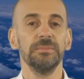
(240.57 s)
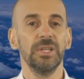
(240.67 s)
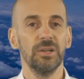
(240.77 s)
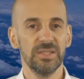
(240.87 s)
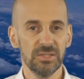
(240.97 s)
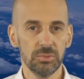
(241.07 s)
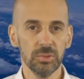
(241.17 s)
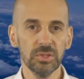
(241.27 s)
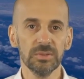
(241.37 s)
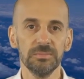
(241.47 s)
on this
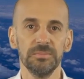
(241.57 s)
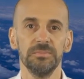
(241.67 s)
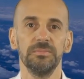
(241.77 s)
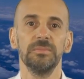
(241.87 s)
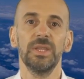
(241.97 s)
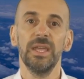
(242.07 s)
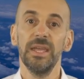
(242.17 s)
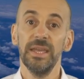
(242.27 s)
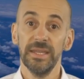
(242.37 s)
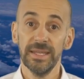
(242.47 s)
route,
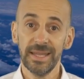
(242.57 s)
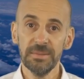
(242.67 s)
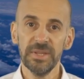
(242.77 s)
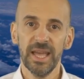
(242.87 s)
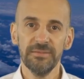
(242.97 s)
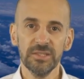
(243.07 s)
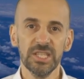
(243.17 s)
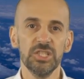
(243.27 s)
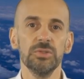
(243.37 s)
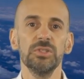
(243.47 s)
it can be
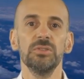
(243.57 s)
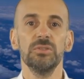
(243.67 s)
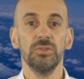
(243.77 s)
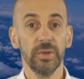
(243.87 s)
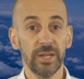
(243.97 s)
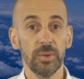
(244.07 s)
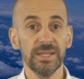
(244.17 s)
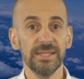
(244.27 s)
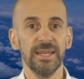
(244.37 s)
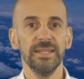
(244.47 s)
advantageous to
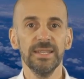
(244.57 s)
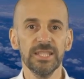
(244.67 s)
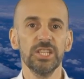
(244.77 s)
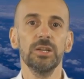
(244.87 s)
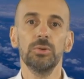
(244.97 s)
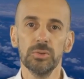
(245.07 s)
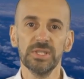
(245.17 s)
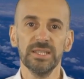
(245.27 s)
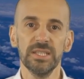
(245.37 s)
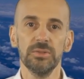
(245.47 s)
request an initial cruise
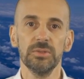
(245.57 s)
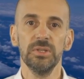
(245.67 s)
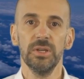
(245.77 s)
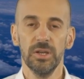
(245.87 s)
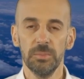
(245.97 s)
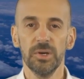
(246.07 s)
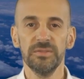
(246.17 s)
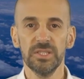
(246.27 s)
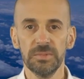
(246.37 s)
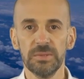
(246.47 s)
altitude above
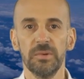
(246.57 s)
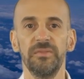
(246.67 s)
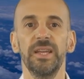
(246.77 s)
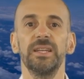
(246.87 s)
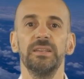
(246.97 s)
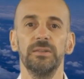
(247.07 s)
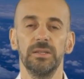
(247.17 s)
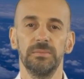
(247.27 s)
the optimum flight level.